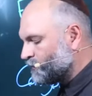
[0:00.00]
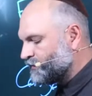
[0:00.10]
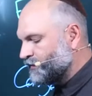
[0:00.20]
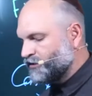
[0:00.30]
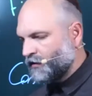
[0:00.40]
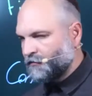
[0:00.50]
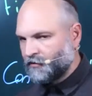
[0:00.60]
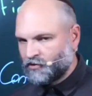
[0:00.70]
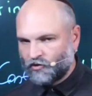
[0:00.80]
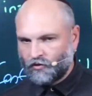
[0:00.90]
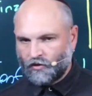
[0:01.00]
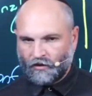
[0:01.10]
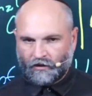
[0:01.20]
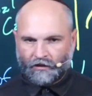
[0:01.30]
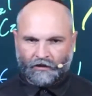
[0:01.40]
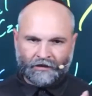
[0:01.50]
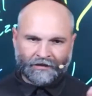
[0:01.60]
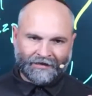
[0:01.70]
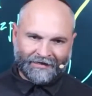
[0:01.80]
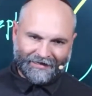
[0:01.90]
the shepherd's crook
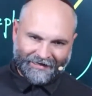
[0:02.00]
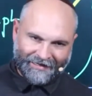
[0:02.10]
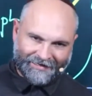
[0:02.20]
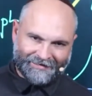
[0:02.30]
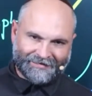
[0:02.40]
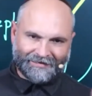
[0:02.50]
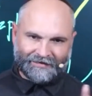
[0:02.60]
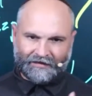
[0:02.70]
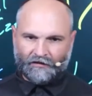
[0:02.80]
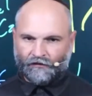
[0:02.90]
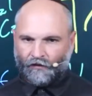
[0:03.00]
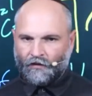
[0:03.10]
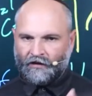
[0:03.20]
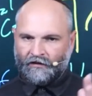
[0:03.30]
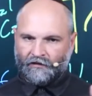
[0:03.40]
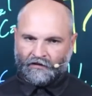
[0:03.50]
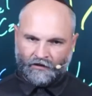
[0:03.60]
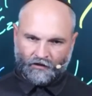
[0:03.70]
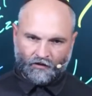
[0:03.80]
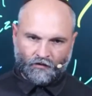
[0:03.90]
is the authority, then
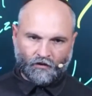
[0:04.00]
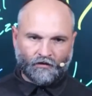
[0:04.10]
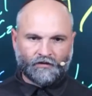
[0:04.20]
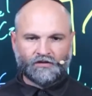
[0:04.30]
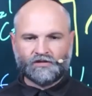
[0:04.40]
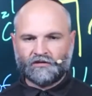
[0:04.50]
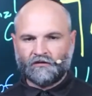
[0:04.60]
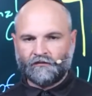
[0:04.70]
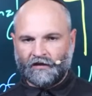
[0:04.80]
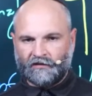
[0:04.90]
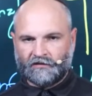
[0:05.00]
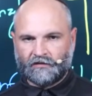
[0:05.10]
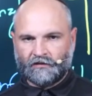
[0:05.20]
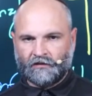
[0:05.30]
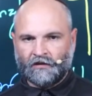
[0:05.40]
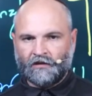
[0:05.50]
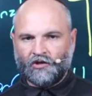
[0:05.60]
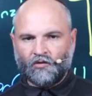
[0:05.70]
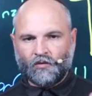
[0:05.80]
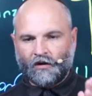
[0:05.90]
you are the servant.
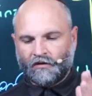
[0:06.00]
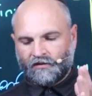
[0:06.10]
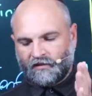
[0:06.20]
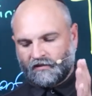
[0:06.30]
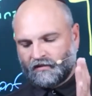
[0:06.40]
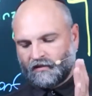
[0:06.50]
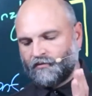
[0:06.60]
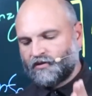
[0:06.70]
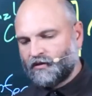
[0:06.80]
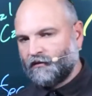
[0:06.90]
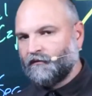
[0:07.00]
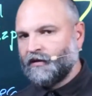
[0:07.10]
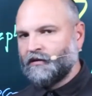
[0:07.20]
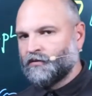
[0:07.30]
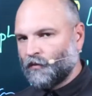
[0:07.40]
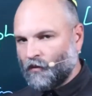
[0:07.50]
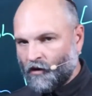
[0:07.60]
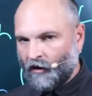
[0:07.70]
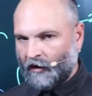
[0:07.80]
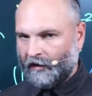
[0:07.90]
You are the subservient one.